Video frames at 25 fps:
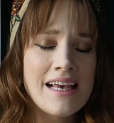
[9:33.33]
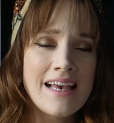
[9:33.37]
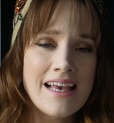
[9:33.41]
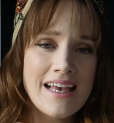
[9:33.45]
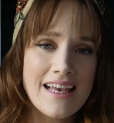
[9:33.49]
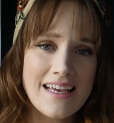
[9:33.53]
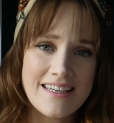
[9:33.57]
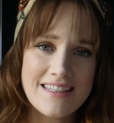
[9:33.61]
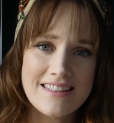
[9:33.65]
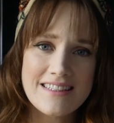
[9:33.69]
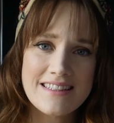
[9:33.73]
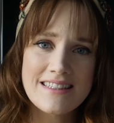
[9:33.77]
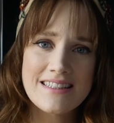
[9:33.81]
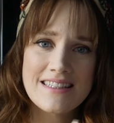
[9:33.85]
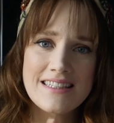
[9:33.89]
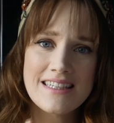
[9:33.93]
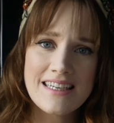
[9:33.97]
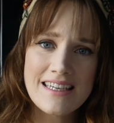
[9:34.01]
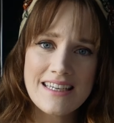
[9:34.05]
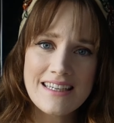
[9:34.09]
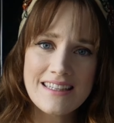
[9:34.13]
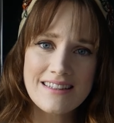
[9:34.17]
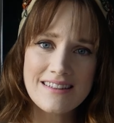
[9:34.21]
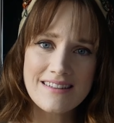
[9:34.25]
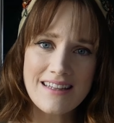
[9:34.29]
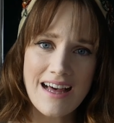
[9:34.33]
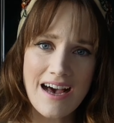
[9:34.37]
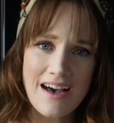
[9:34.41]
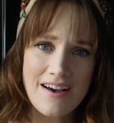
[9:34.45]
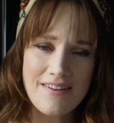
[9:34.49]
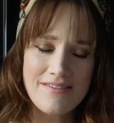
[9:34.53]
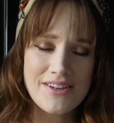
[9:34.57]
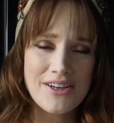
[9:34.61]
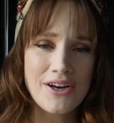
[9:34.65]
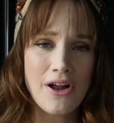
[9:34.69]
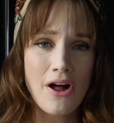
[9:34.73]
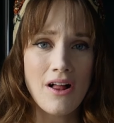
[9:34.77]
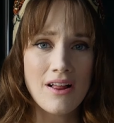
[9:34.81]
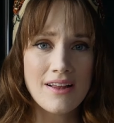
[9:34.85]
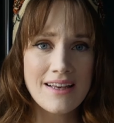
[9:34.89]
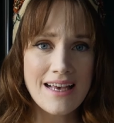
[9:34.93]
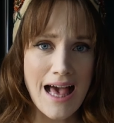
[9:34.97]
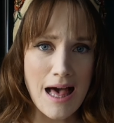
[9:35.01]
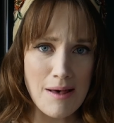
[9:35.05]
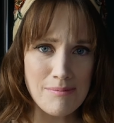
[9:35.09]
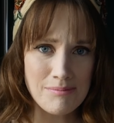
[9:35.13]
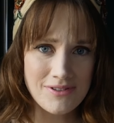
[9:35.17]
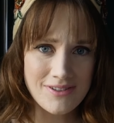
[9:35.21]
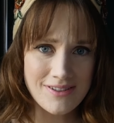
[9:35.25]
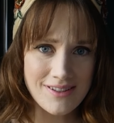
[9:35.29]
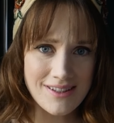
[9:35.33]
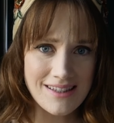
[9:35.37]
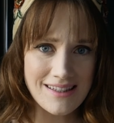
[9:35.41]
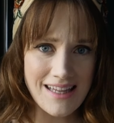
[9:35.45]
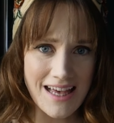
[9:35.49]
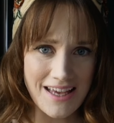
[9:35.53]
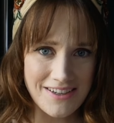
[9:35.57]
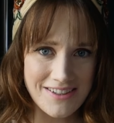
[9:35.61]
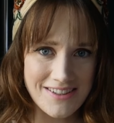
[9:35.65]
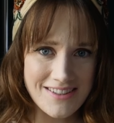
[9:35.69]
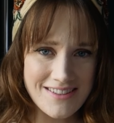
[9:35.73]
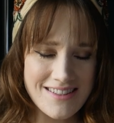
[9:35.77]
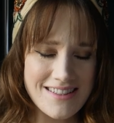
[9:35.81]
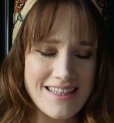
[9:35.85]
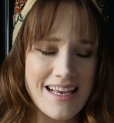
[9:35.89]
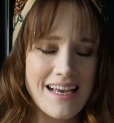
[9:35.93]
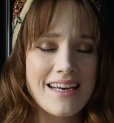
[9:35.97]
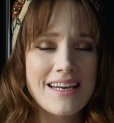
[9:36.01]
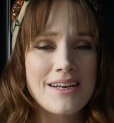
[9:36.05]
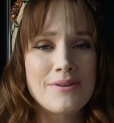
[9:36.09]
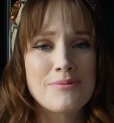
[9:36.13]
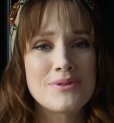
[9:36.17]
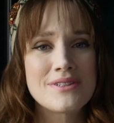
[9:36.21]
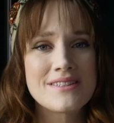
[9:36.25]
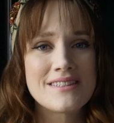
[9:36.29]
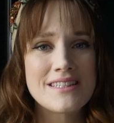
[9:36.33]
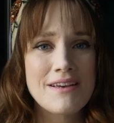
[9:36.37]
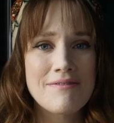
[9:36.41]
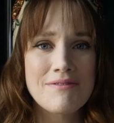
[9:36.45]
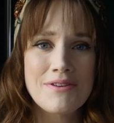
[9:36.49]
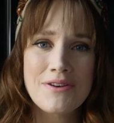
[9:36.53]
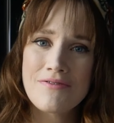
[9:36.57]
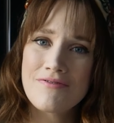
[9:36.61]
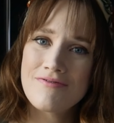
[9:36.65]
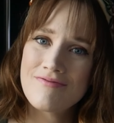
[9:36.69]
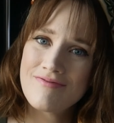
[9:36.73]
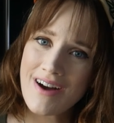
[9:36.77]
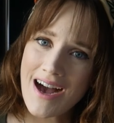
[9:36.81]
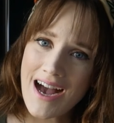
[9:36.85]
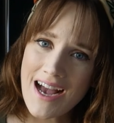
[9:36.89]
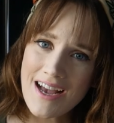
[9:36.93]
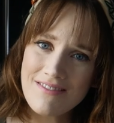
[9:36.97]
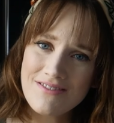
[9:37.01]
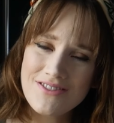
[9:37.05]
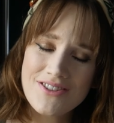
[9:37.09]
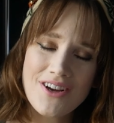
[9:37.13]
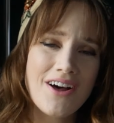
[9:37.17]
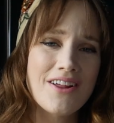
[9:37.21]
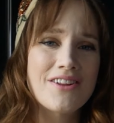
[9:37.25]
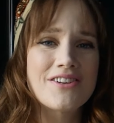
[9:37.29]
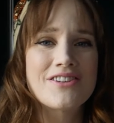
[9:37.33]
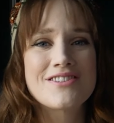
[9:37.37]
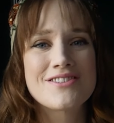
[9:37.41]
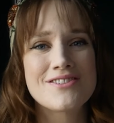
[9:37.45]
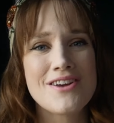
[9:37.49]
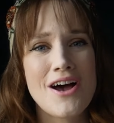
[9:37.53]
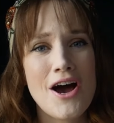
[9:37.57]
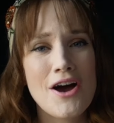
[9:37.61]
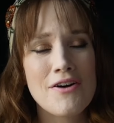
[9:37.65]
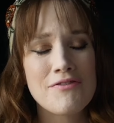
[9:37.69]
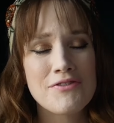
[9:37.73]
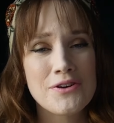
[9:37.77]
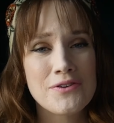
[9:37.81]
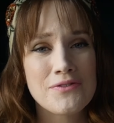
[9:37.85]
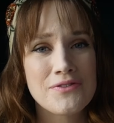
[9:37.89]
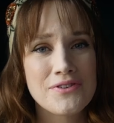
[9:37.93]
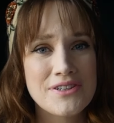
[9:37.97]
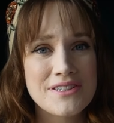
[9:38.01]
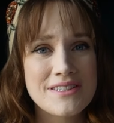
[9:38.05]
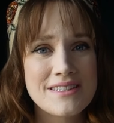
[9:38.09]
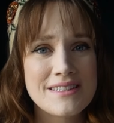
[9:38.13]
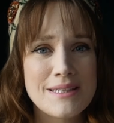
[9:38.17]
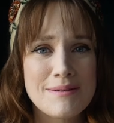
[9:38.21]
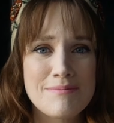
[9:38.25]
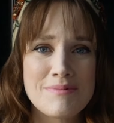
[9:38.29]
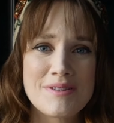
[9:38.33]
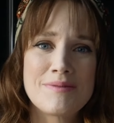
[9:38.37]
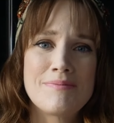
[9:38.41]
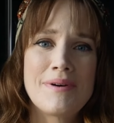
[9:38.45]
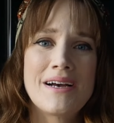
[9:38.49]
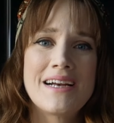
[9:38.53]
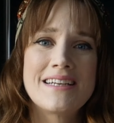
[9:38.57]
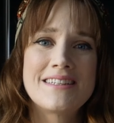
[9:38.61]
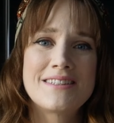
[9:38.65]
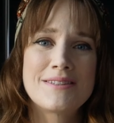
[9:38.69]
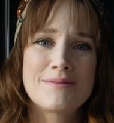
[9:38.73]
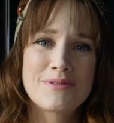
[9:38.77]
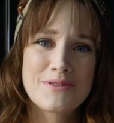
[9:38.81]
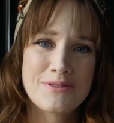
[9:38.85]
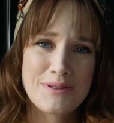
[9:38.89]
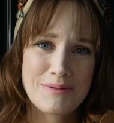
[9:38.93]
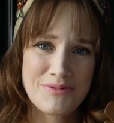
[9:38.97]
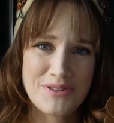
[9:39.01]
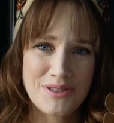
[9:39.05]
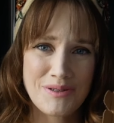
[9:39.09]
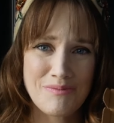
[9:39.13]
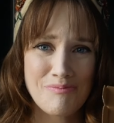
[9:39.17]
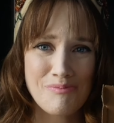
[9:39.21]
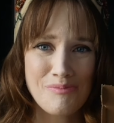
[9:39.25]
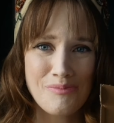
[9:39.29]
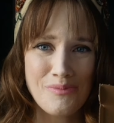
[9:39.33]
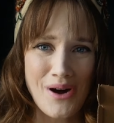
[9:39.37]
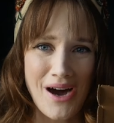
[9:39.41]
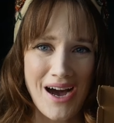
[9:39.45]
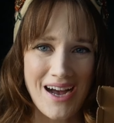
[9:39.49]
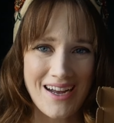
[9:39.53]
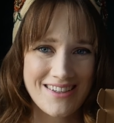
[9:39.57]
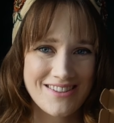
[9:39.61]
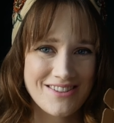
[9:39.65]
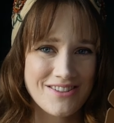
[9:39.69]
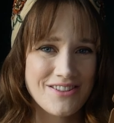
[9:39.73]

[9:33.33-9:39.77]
It is TLOVE in all capital letters, and it will save you $5 off your first Sipsby subscription box.